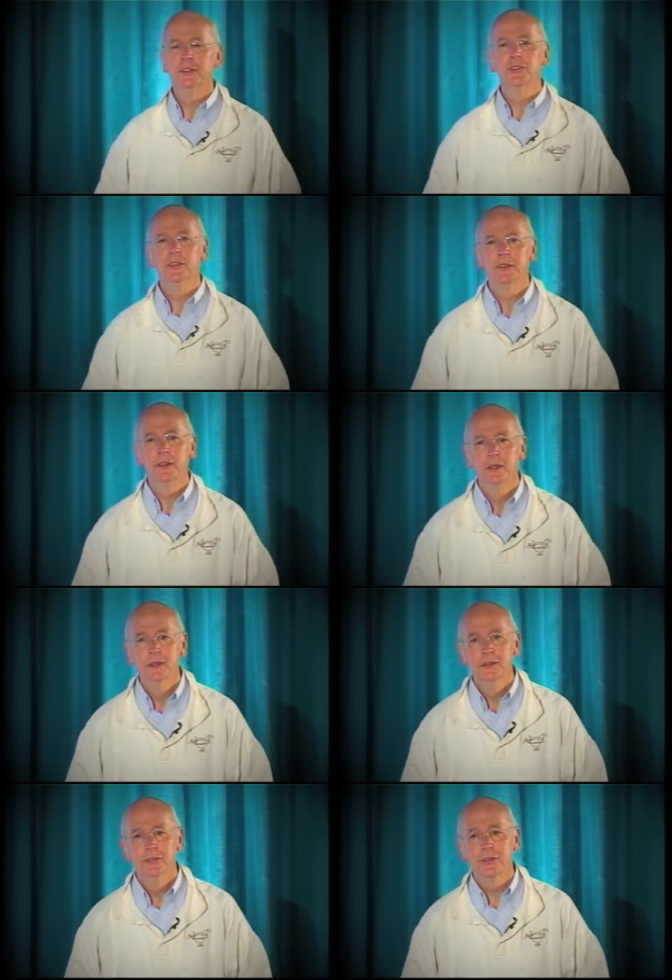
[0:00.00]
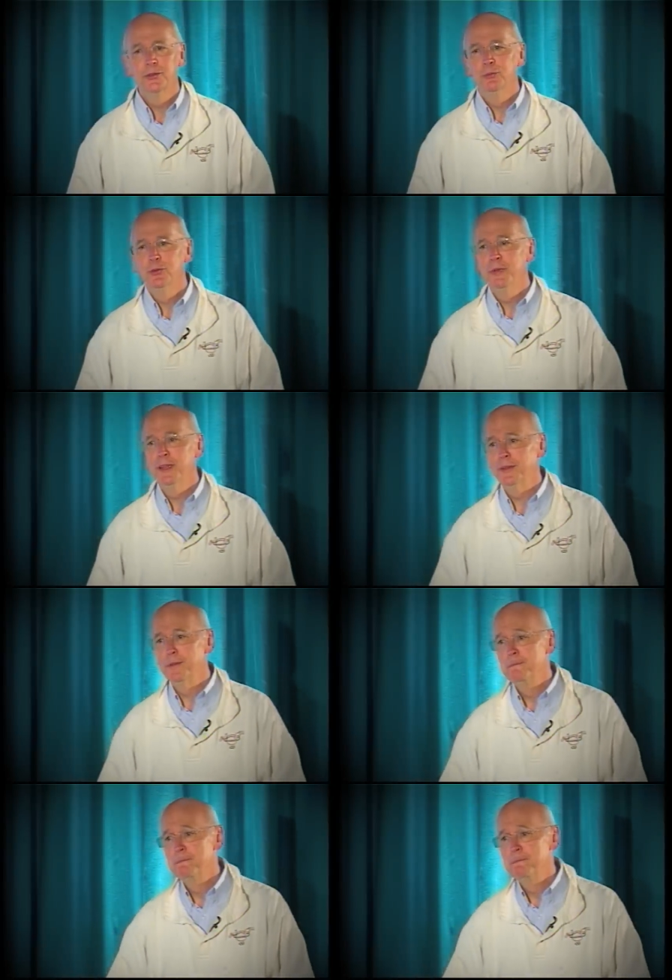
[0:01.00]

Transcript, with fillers: innocent victim you meet.